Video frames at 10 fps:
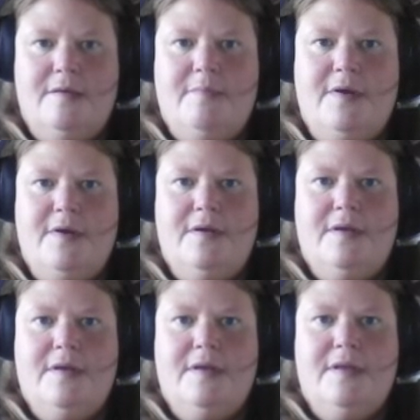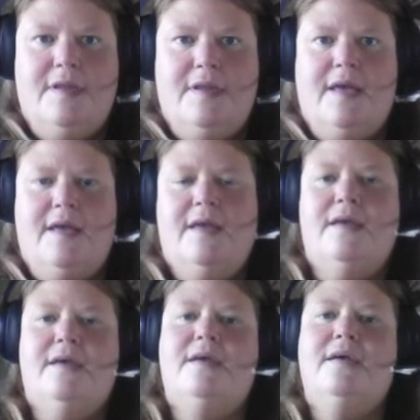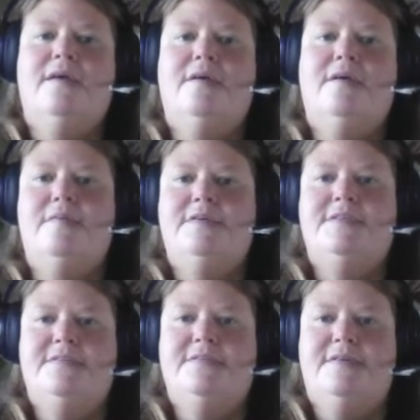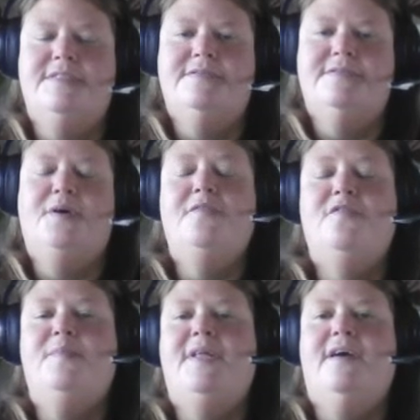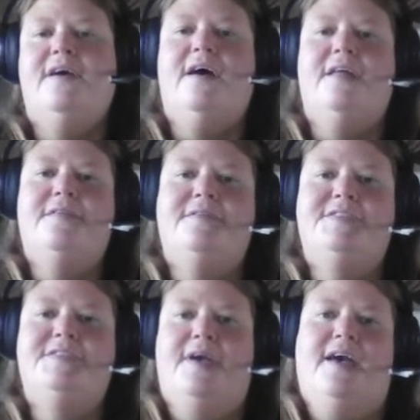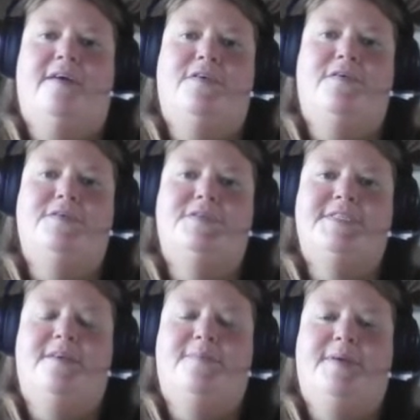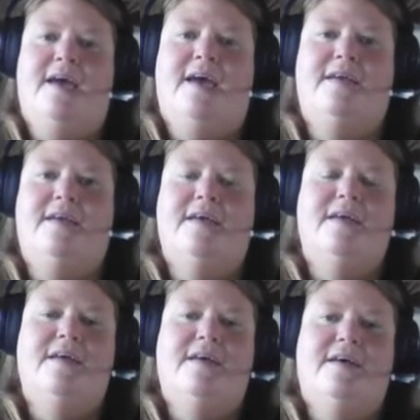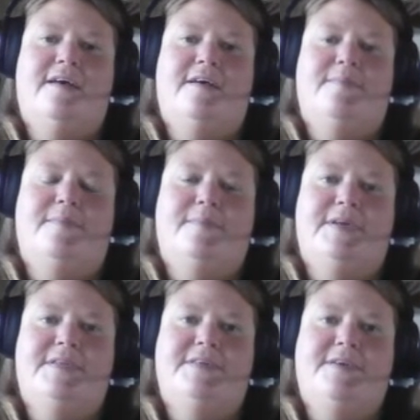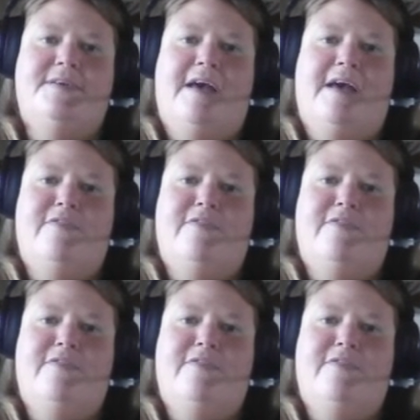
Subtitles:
Mark and A. We'll just do those 2. So however many authors you have, you would just keep adding until you have